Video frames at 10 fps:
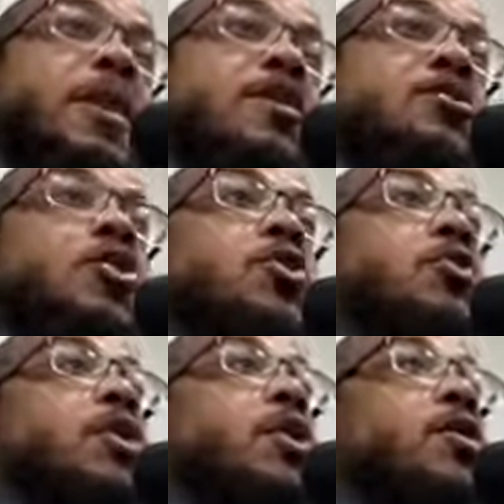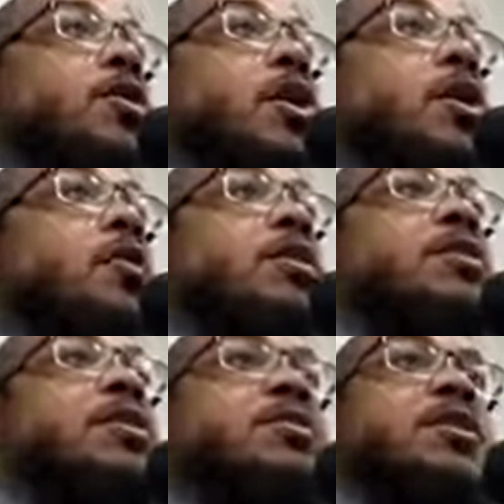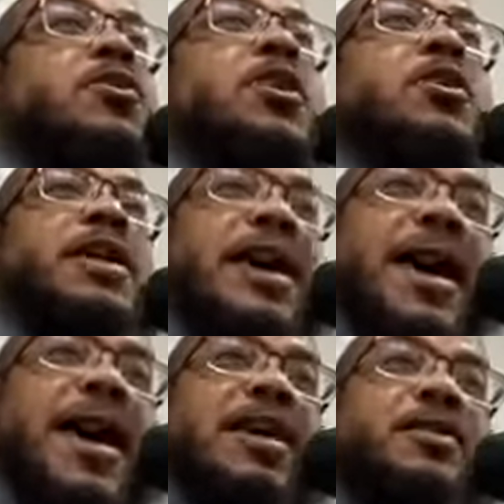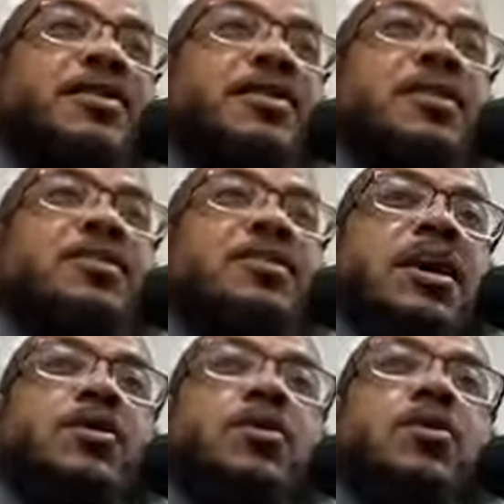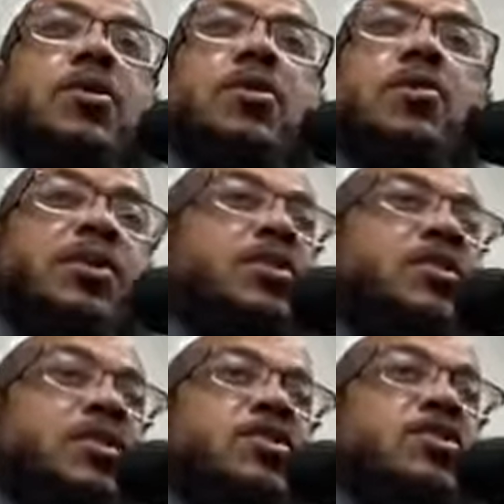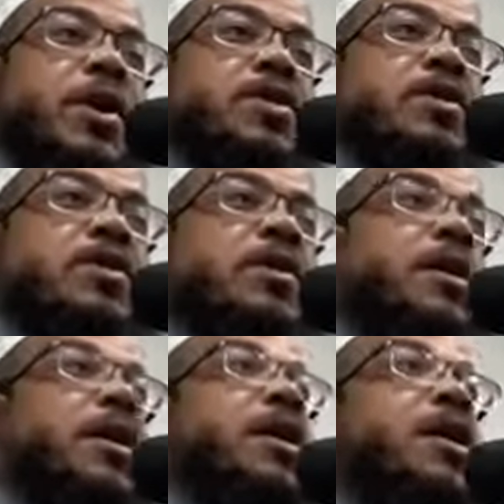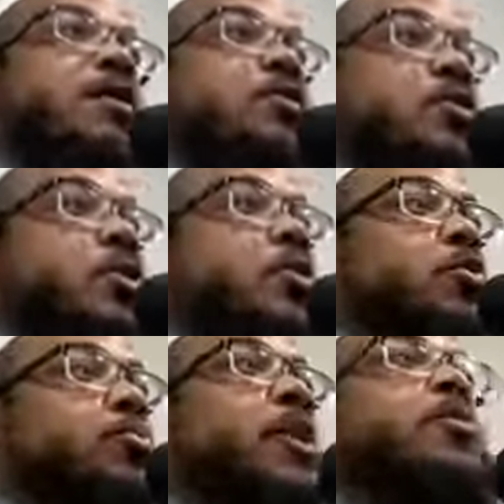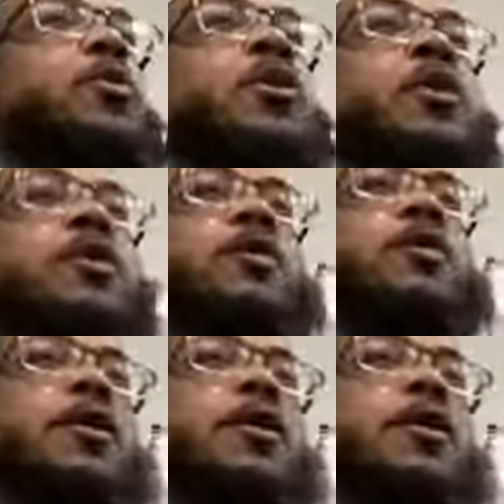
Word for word: And so it wasn't until he, when he asked and said, What's the situation? And he was told, People are,